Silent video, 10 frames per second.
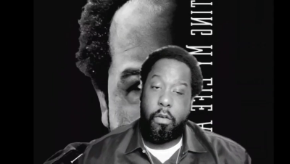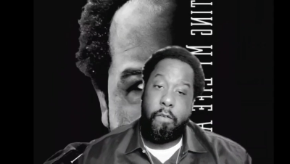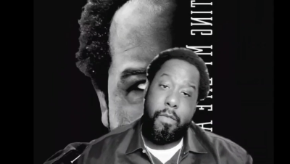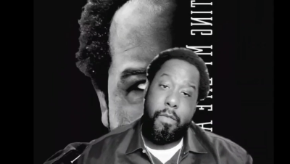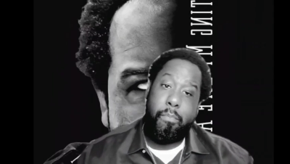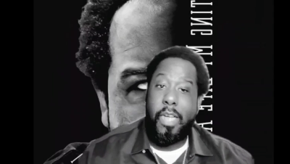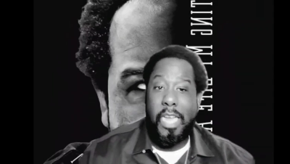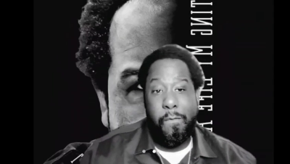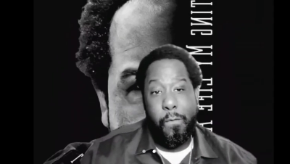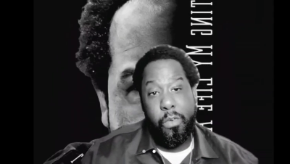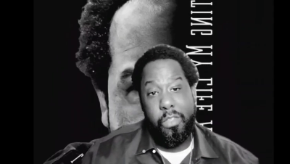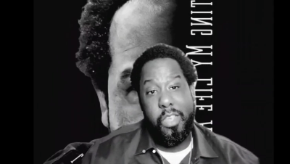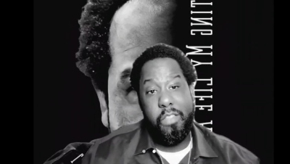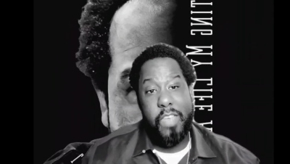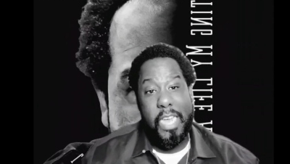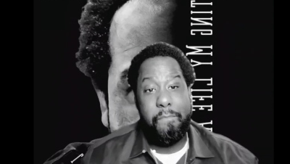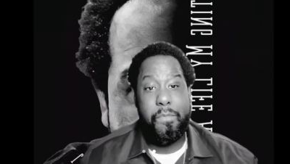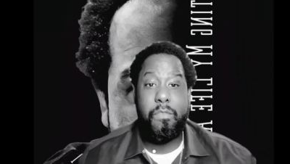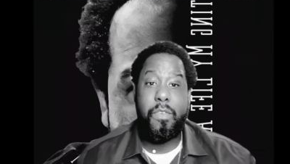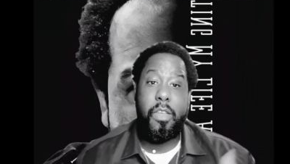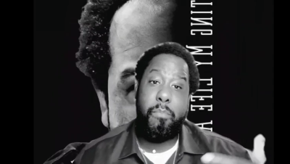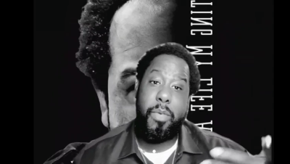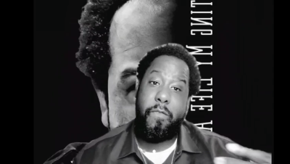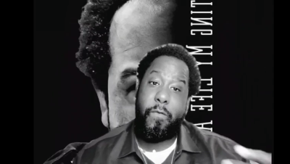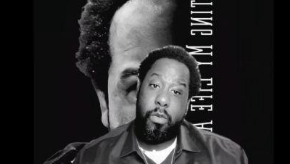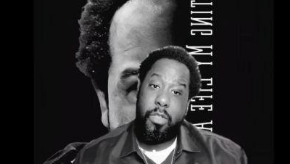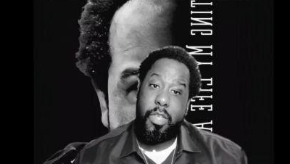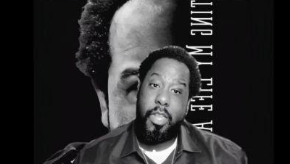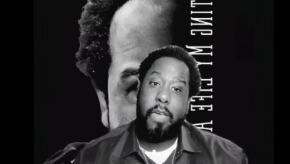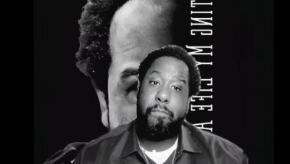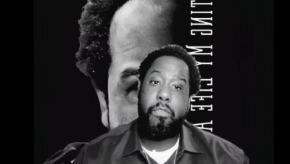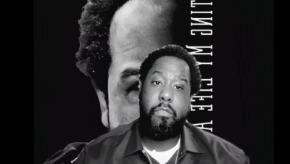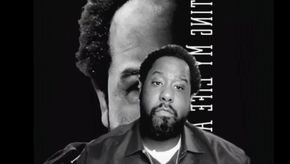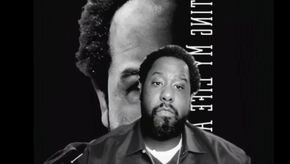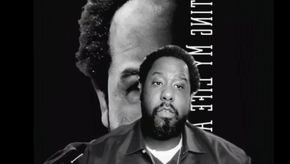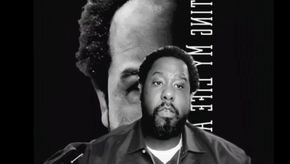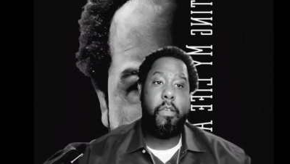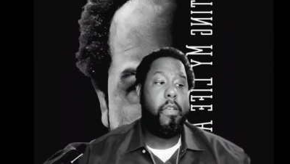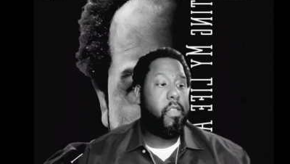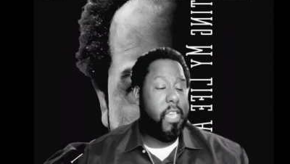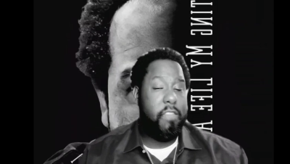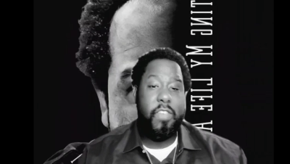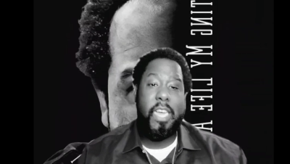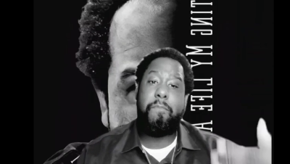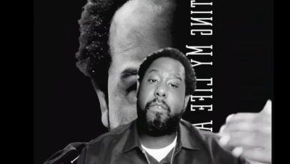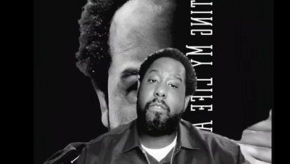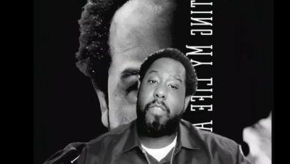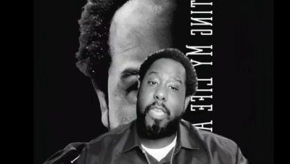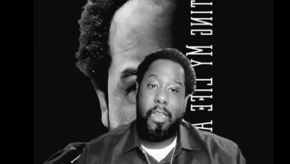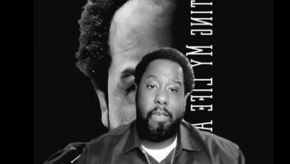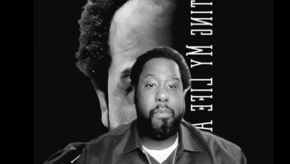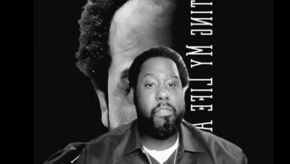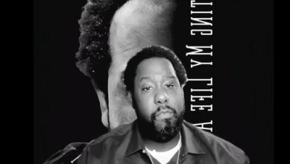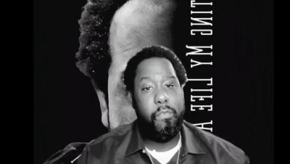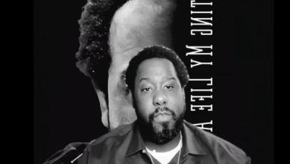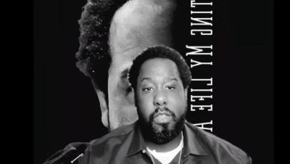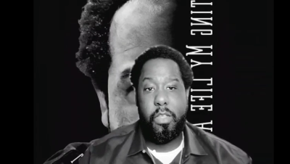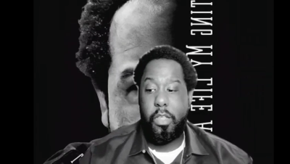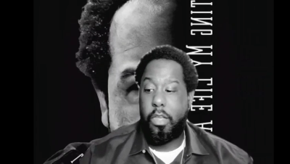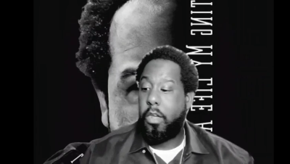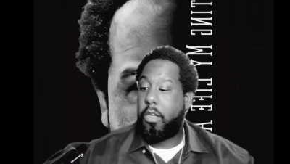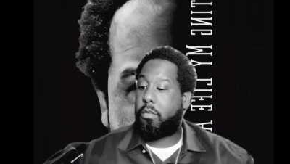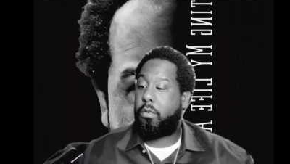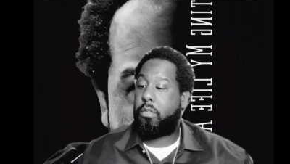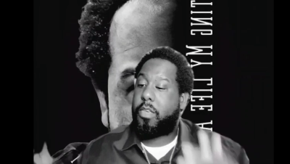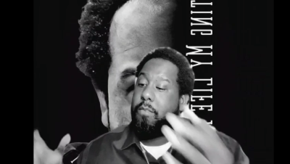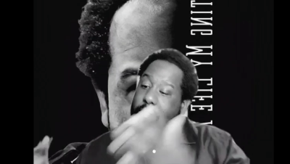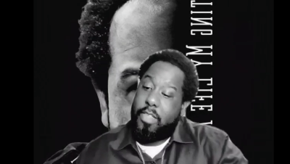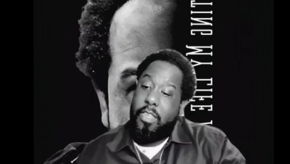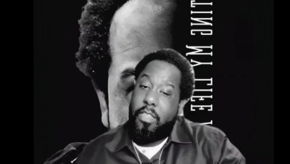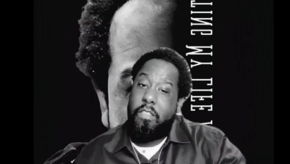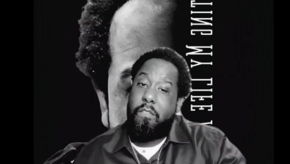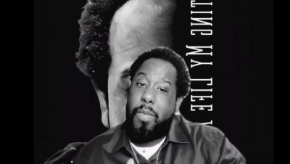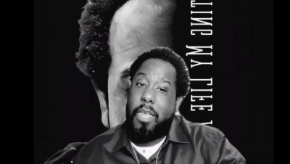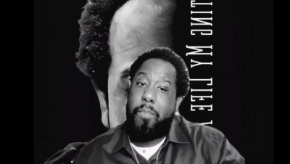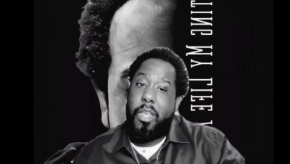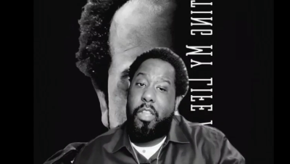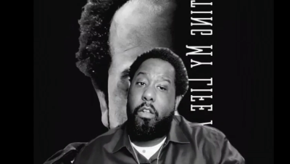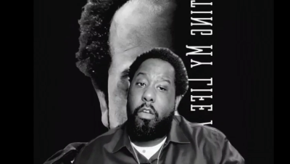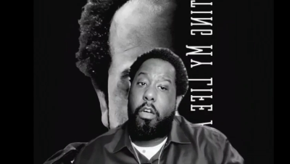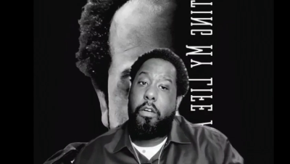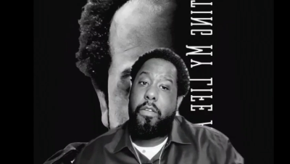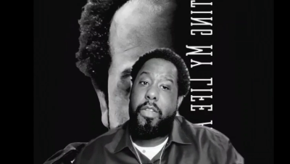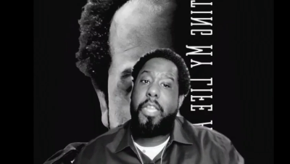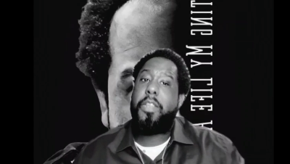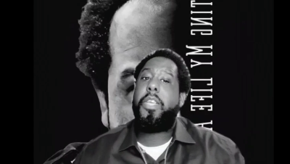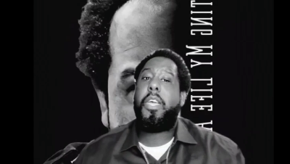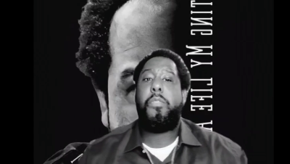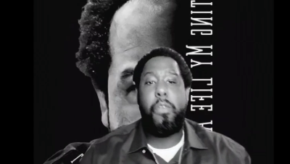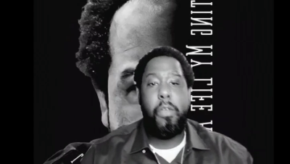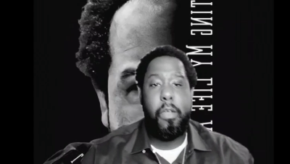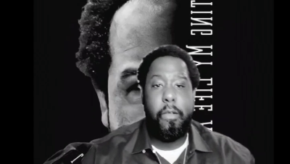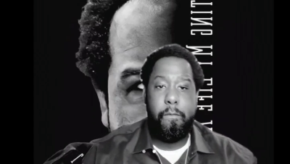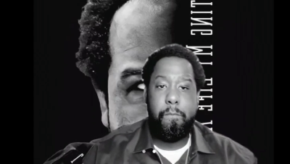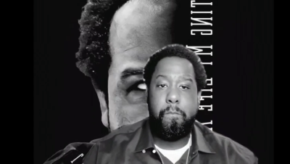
So if the book has 14 chapters, it's going to be 14 episodes. 10 chapters, 10 episodes for the season. So some seasons may be longer than the other,